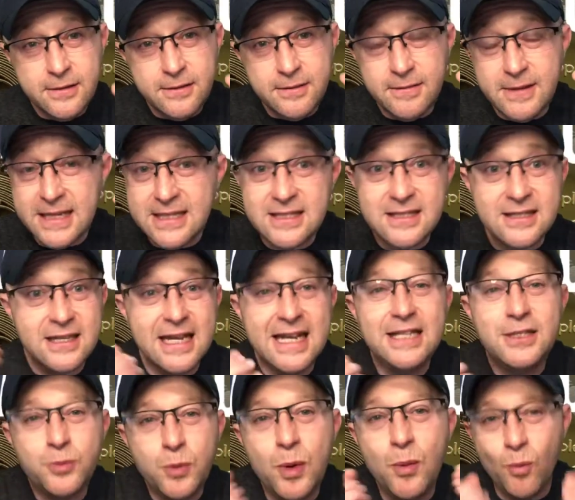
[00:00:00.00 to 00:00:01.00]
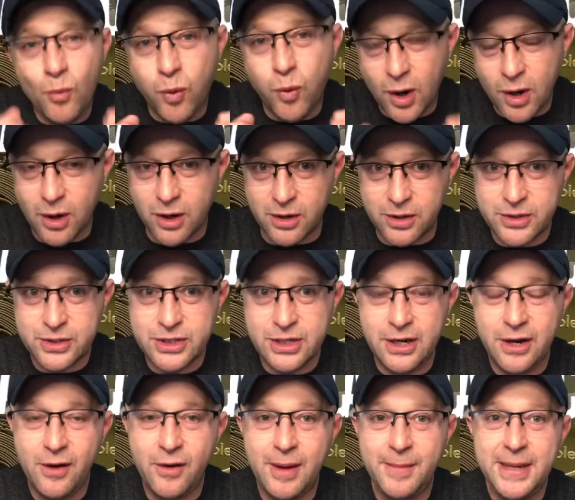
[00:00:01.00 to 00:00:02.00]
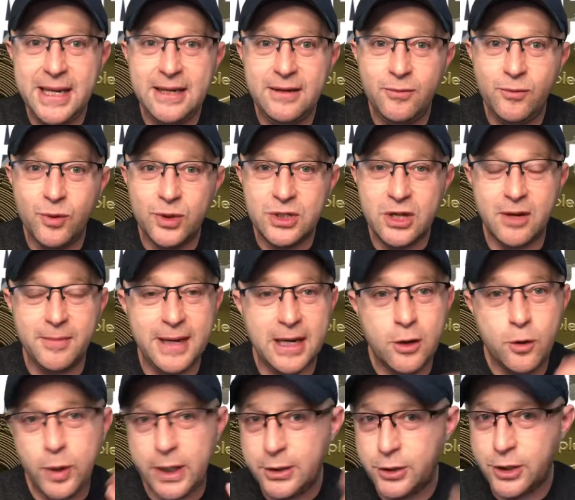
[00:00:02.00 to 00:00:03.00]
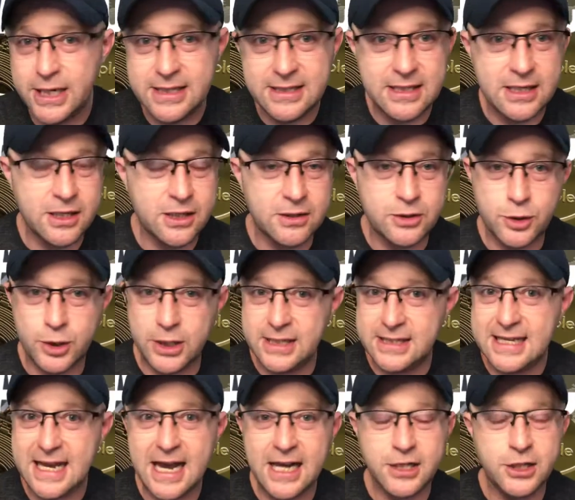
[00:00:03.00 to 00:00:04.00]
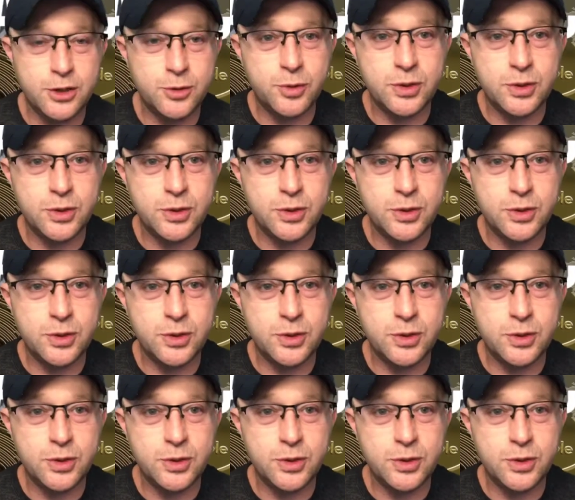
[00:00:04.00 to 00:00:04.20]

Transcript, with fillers: it's it's what works. You know, I mean, we're talking about quick transi- transactions.